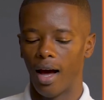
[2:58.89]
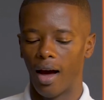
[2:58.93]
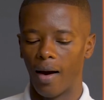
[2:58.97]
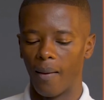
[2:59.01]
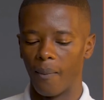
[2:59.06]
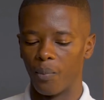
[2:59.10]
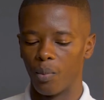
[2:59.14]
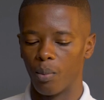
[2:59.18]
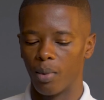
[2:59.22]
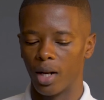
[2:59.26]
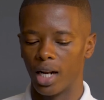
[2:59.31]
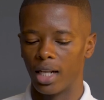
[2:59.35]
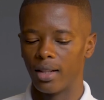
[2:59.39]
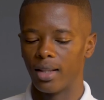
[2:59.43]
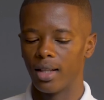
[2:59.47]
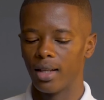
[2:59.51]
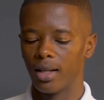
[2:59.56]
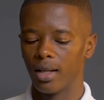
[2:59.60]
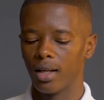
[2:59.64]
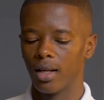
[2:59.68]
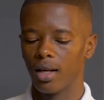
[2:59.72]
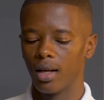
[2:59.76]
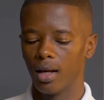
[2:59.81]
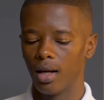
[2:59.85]
Um, but I
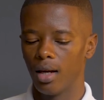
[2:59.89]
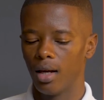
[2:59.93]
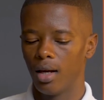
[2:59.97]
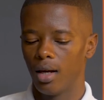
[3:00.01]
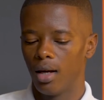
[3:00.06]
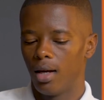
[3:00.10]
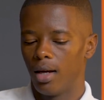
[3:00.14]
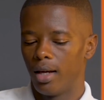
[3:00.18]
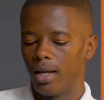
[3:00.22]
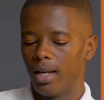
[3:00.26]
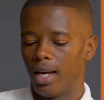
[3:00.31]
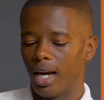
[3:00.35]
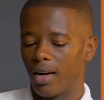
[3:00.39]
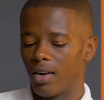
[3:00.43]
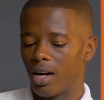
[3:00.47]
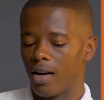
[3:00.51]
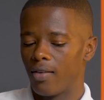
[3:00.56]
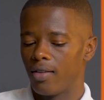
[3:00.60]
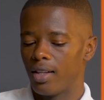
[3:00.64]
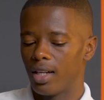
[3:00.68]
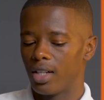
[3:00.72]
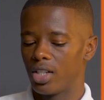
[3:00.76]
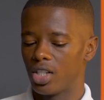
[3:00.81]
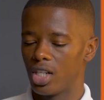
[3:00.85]
think he
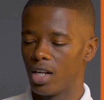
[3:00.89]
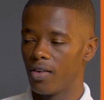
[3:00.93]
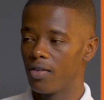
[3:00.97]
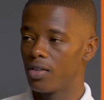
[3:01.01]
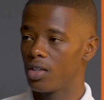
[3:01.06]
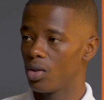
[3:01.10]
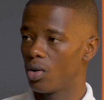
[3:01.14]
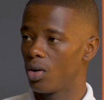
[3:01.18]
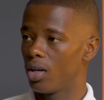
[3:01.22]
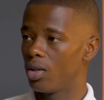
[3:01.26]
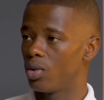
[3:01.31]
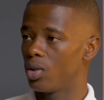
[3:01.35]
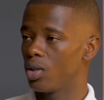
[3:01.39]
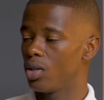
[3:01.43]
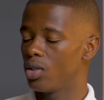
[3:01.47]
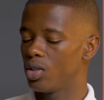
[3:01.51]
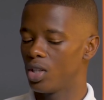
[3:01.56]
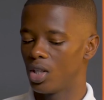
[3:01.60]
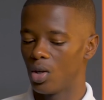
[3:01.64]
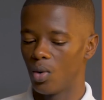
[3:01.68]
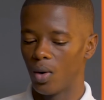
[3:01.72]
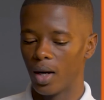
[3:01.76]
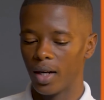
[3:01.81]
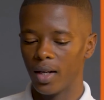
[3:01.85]
arrived at Chiefs, you know, in
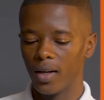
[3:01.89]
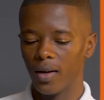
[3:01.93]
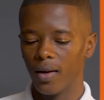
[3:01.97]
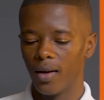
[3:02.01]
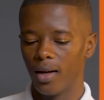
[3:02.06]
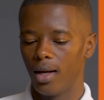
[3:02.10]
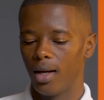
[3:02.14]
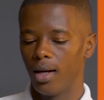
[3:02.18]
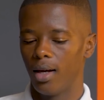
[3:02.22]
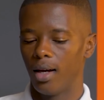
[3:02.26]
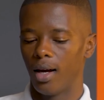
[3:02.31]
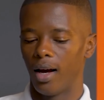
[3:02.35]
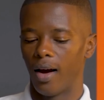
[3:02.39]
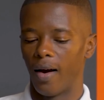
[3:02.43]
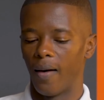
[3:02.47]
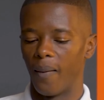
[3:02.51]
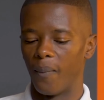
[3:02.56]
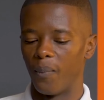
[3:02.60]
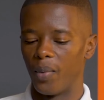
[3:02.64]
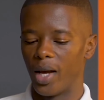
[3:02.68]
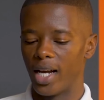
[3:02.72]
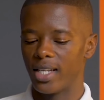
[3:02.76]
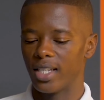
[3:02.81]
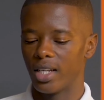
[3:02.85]
2021
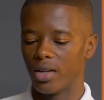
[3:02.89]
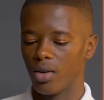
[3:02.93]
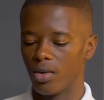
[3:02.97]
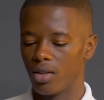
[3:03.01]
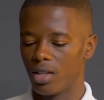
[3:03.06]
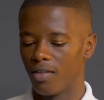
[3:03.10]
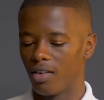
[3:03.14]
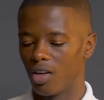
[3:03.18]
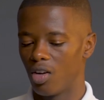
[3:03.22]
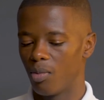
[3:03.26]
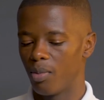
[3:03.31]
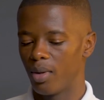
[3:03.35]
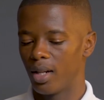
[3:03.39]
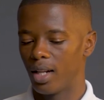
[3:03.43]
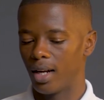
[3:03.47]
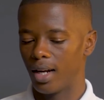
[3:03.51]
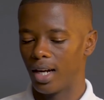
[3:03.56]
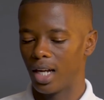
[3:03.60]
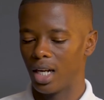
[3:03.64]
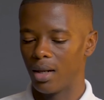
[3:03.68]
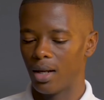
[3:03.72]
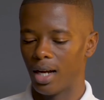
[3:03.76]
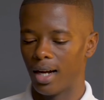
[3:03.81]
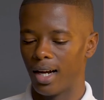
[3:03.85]
um, as a youth development
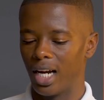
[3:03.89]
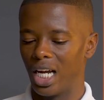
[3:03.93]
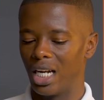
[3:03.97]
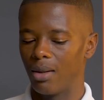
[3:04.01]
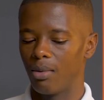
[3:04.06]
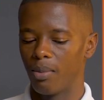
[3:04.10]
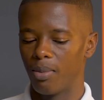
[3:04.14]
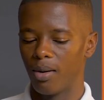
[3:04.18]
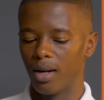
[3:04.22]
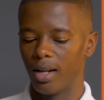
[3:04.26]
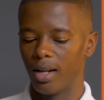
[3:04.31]
academy